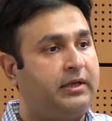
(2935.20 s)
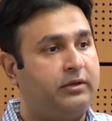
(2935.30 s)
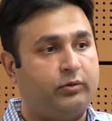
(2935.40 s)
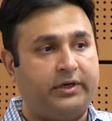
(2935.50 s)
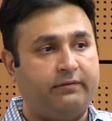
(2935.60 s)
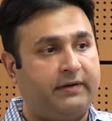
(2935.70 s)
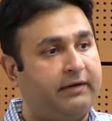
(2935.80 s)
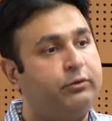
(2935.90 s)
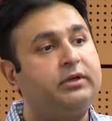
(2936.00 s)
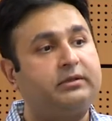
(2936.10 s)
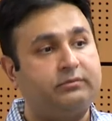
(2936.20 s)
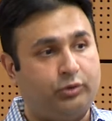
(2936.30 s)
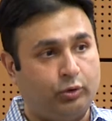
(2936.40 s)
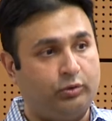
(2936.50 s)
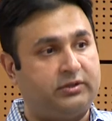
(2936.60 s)
25, we
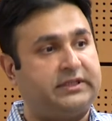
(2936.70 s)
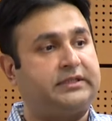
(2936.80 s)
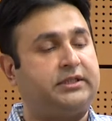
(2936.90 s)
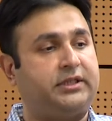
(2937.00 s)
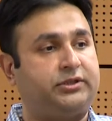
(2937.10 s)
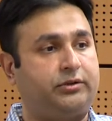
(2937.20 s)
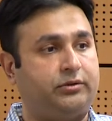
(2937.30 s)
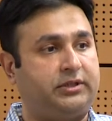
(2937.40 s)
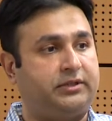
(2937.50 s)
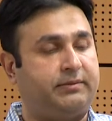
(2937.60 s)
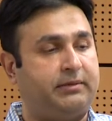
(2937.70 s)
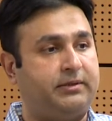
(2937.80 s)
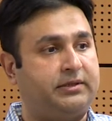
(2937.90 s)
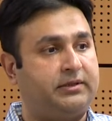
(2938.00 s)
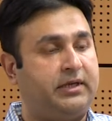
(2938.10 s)
do resuscitation on these
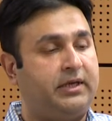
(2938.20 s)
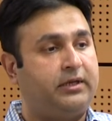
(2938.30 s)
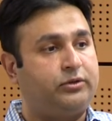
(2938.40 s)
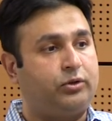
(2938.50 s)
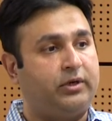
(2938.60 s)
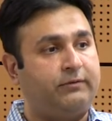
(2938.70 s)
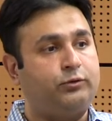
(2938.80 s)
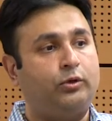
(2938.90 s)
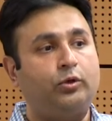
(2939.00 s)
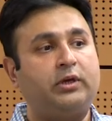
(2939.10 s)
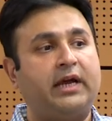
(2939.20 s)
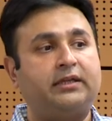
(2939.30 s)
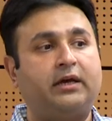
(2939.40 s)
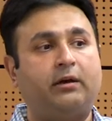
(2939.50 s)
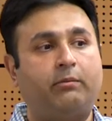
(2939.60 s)
babies. So if you look
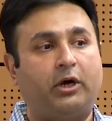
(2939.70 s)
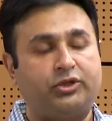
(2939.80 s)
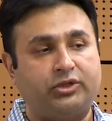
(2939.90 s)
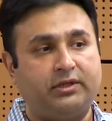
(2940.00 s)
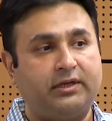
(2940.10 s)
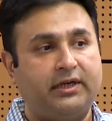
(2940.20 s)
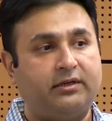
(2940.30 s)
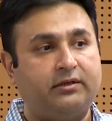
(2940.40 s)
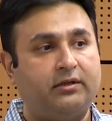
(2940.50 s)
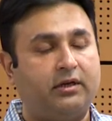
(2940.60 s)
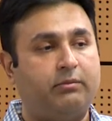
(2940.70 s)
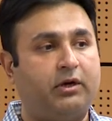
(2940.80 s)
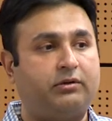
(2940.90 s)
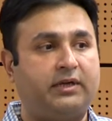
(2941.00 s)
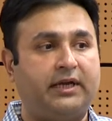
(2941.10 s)
at the abortion rate,
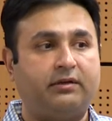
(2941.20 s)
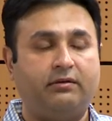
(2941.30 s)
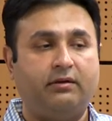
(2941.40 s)
about like